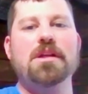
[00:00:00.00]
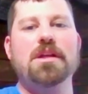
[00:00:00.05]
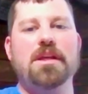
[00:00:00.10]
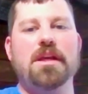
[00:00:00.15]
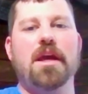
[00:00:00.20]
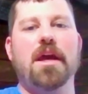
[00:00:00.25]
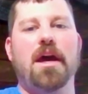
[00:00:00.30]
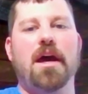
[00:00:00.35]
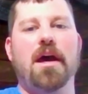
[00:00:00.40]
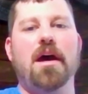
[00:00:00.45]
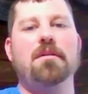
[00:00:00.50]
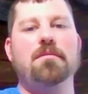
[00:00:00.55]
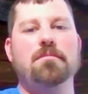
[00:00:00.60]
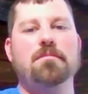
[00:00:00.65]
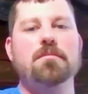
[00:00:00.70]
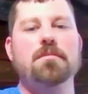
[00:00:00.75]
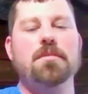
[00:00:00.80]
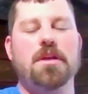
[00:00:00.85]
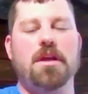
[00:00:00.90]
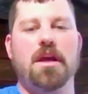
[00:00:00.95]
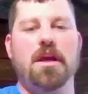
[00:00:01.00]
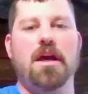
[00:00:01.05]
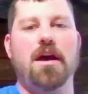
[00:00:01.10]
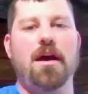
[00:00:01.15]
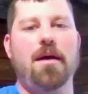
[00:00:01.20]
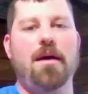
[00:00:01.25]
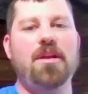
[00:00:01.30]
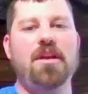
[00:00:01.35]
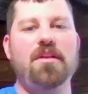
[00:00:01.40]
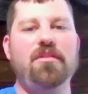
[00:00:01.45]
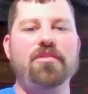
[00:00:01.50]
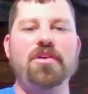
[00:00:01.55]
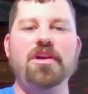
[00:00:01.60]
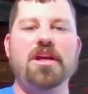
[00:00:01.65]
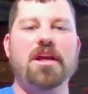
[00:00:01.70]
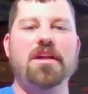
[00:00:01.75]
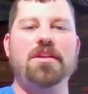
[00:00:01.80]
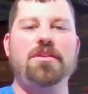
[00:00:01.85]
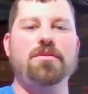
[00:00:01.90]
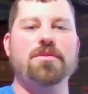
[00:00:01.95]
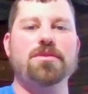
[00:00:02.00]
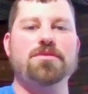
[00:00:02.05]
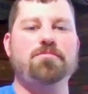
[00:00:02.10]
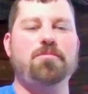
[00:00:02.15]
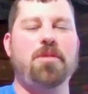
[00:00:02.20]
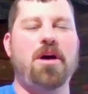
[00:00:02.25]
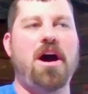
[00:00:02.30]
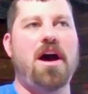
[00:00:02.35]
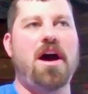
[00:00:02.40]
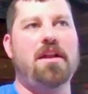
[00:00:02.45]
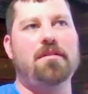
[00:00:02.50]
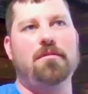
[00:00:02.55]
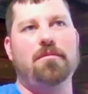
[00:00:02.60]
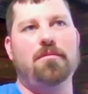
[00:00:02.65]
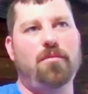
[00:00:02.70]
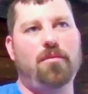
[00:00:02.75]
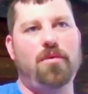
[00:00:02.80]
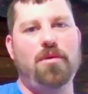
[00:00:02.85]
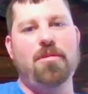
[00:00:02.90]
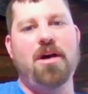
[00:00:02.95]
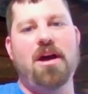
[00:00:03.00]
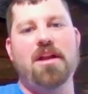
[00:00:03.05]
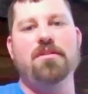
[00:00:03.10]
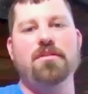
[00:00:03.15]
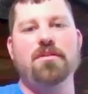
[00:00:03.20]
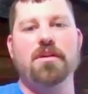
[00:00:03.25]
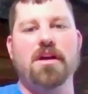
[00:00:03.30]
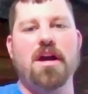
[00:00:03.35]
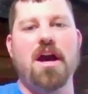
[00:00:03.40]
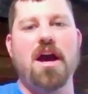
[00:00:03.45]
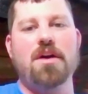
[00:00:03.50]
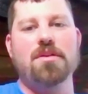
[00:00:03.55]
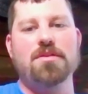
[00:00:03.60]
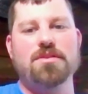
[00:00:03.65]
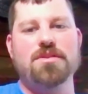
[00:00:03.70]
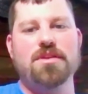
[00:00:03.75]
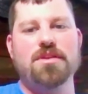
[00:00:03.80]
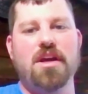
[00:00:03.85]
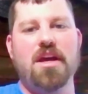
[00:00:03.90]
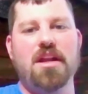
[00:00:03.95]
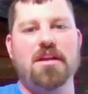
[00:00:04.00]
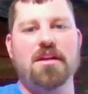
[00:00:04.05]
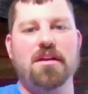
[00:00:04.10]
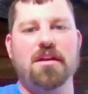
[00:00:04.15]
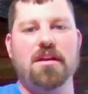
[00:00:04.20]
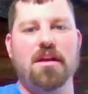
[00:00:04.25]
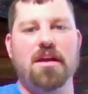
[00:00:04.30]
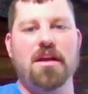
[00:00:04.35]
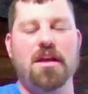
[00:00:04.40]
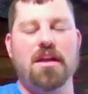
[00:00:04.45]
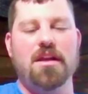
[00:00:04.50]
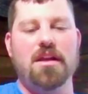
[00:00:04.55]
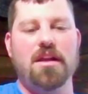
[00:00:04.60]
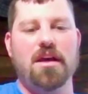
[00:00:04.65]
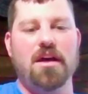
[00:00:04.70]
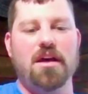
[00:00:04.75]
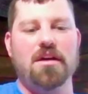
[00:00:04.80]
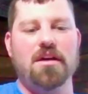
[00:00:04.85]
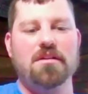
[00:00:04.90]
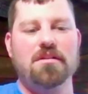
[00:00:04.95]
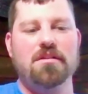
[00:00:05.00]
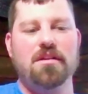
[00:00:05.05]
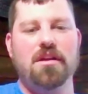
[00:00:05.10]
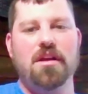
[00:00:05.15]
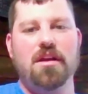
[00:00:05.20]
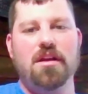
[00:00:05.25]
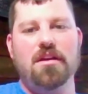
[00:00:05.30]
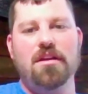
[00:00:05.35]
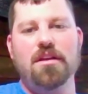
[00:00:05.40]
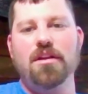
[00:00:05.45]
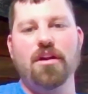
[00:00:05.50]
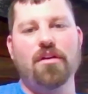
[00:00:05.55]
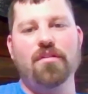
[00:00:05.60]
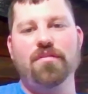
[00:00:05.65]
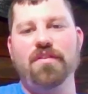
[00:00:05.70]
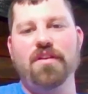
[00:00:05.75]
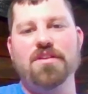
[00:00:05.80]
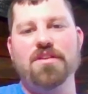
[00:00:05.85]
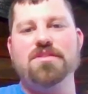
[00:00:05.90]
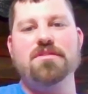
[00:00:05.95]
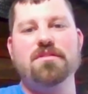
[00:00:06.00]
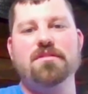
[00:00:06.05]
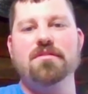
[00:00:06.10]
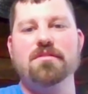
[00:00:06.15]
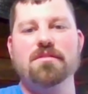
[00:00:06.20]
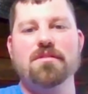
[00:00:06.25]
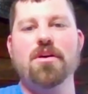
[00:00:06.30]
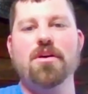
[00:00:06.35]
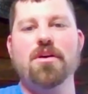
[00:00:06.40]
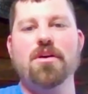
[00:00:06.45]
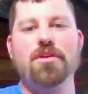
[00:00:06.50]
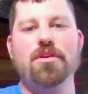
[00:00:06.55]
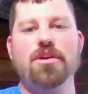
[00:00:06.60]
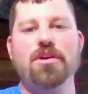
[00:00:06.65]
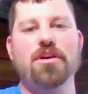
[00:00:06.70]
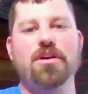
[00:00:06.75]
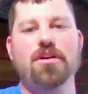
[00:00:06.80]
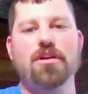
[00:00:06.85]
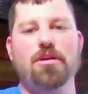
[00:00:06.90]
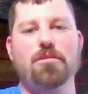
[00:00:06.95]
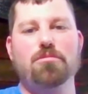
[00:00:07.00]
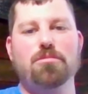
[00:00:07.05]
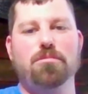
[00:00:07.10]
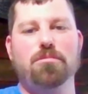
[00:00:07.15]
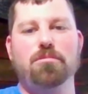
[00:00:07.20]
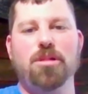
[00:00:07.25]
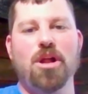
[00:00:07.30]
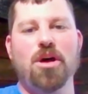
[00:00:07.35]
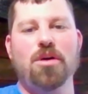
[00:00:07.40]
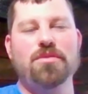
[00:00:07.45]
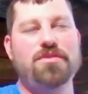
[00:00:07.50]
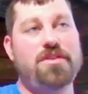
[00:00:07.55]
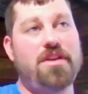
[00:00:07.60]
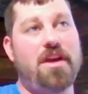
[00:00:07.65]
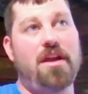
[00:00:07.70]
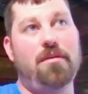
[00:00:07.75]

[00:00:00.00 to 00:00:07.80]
yeah. Yeah. I mean, if we get to a spot and we might do a coyote set and if it's no good or blown set